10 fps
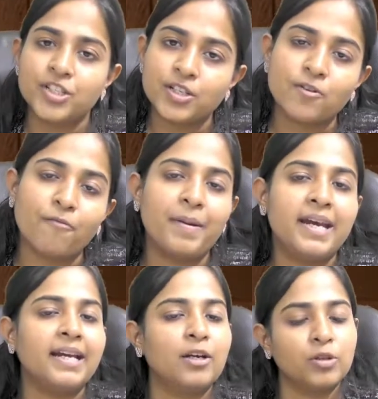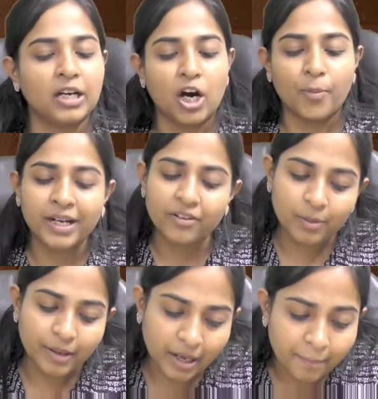of paying it to the government will
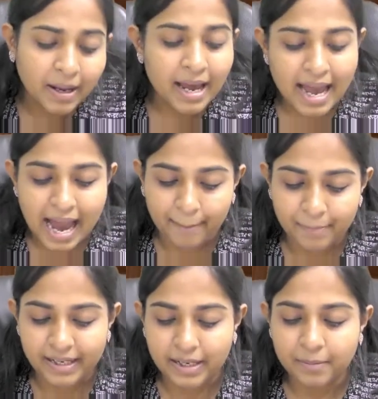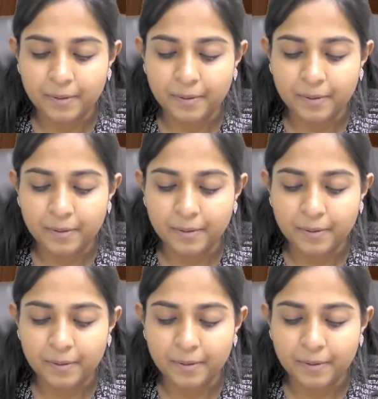become applicable.